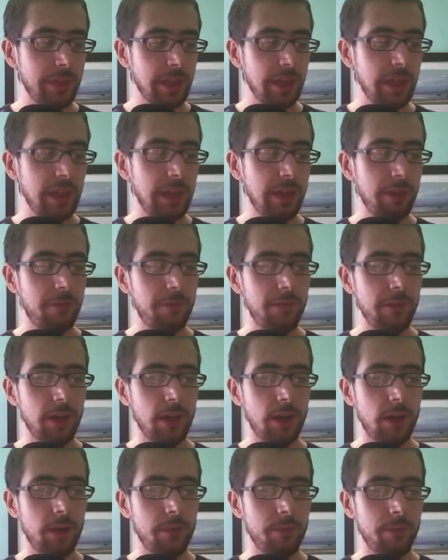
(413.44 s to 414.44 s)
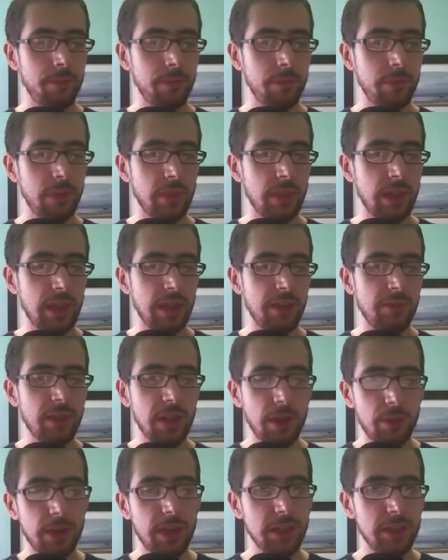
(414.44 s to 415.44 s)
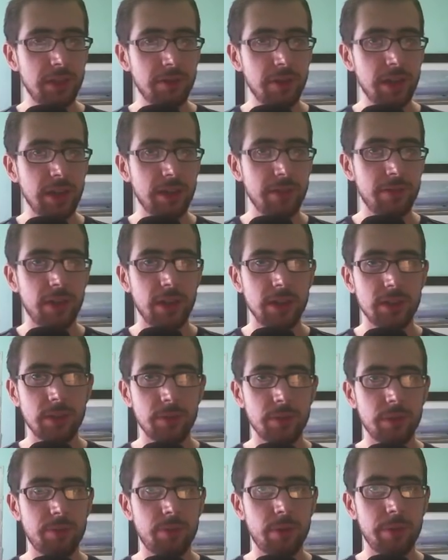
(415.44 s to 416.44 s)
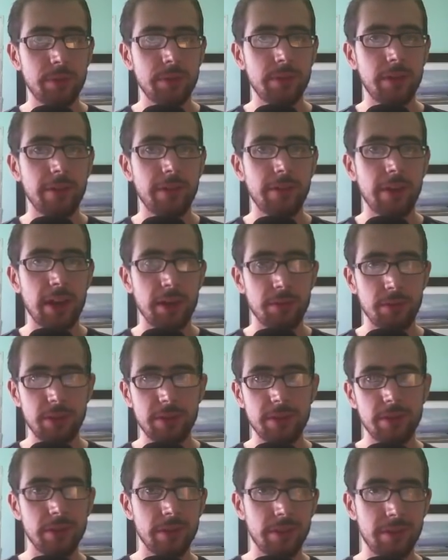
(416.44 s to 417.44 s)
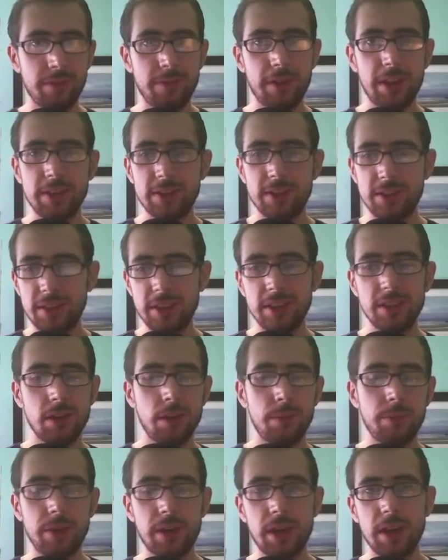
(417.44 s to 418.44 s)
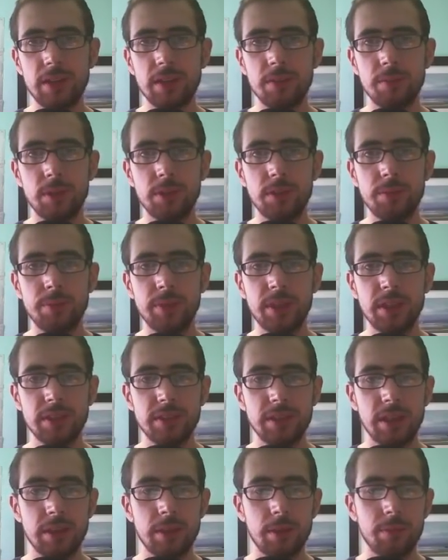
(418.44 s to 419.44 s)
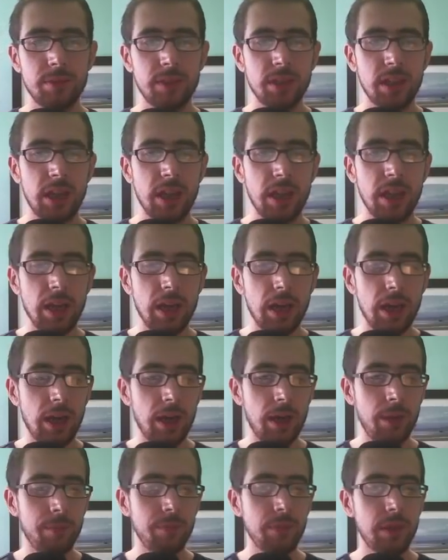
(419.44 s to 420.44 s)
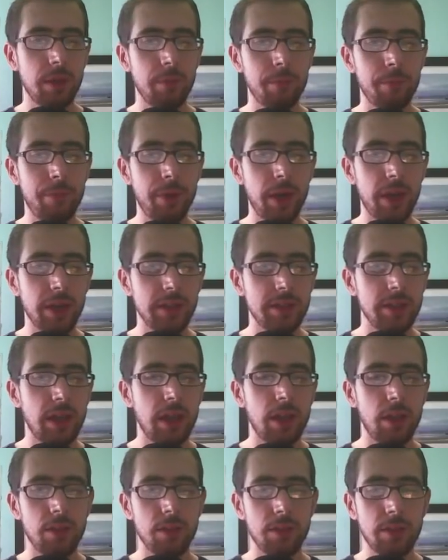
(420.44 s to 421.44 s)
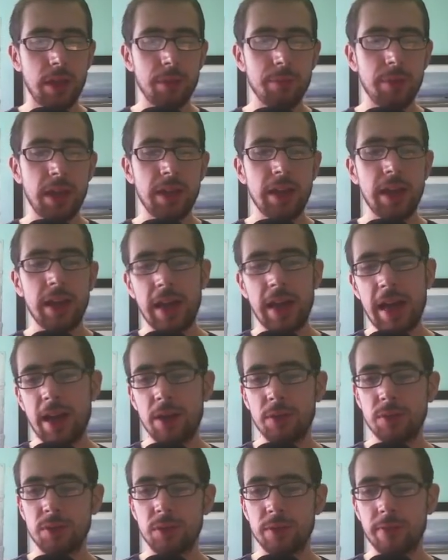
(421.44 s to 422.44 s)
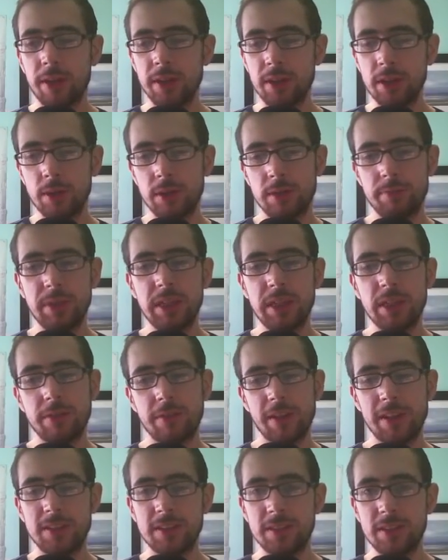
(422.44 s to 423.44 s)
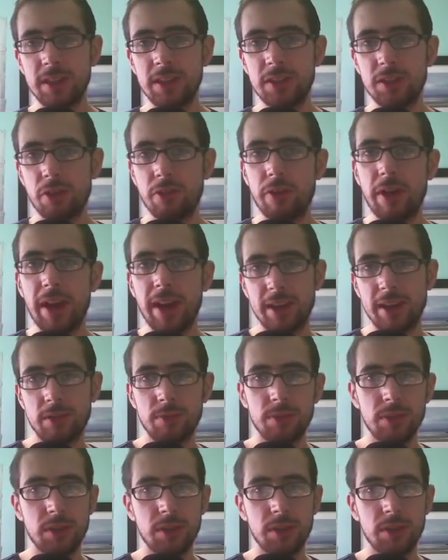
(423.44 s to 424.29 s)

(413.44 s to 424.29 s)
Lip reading: if that would actually rectify some of the problems I've had with fancy and complicated multimedia setups. But that, and how sort of like USB interfaces interact with